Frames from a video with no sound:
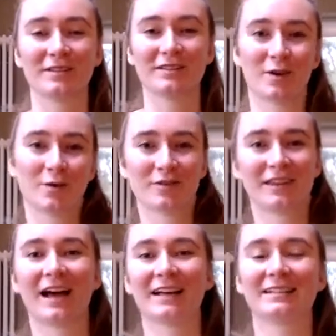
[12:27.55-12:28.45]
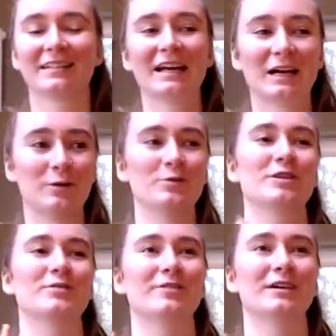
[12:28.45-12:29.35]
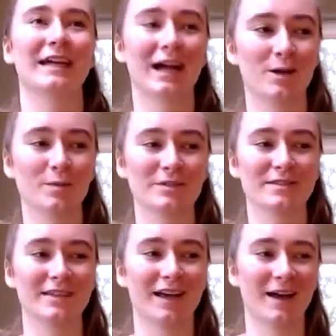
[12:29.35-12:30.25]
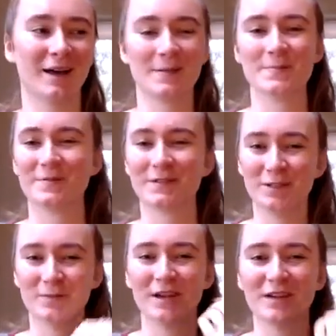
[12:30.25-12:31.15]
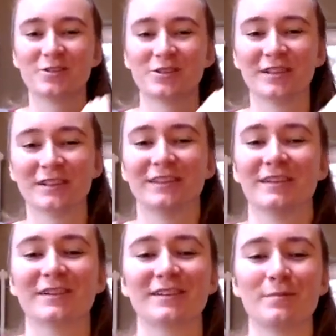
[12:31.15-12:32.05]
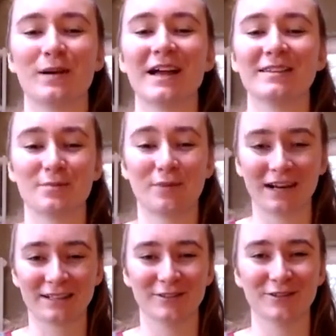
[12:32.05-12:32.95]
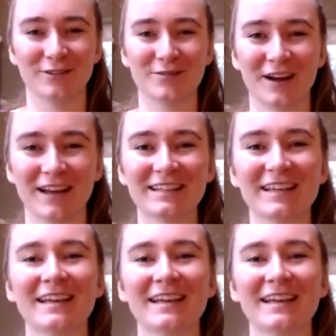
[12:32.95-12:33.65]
So that also really helps to make sure that the plans are practical, right?